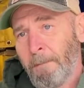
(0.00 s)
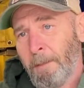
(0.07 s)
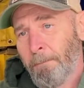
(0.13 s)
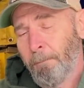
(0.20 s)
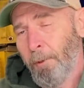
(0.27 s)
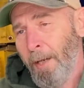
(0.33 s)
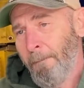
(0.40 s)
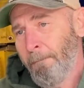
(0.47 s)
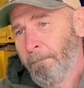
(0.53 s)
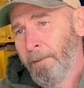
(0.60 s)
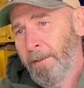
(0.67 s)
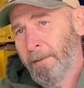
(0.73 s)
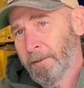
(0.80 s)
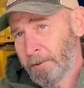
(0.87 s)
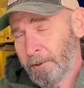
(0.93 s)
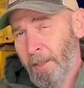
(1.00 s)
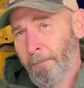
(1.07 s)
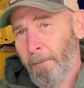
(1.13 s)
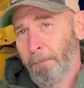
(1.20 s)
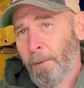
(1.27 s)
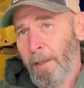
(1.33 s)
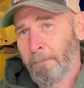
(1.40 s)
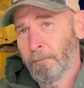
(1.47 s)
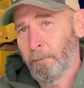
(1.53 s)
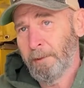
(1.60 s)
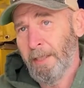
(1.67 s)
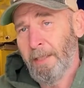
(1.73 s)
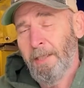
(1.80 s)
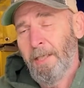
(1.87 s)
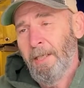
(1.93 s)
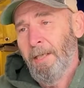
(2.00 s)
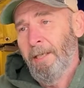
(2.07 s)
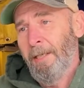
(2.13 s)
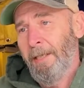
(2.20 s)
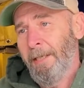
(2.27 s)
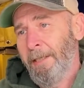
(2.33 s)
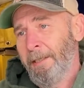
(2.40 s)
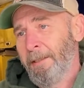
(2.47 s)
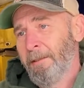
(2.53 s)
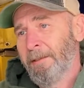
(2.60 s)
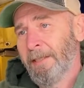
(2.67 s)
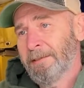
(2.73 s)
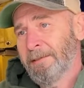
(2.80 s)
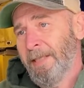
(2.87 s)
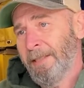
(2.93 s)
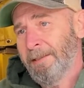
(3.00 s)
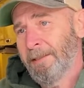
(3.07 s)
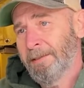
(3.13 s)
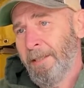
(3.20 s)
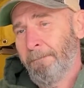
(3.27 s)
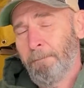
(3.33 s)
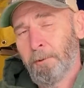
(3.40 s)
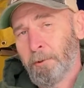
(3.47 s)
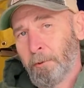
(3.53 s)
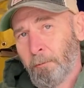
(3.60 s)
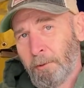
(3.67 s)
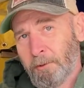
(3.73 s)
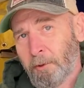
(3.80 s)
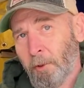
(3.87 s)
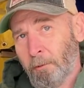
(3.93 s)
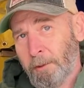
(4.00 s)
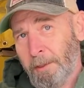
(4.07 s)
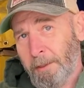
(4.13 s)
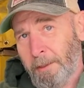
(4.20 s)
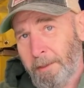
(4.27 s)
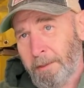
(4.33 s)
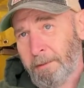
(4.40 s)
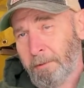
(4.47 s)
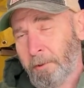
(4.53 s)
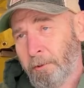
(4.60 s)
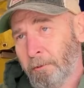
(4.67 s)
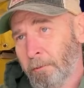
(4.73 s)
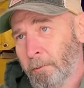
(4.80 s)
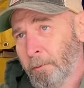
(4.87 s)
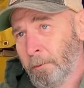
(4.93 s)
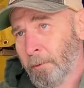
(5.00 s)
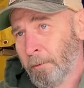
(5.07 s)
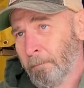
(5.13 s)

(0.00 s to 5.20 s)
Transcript: There's a couple problems with that. A, that's not the temperature what's going into your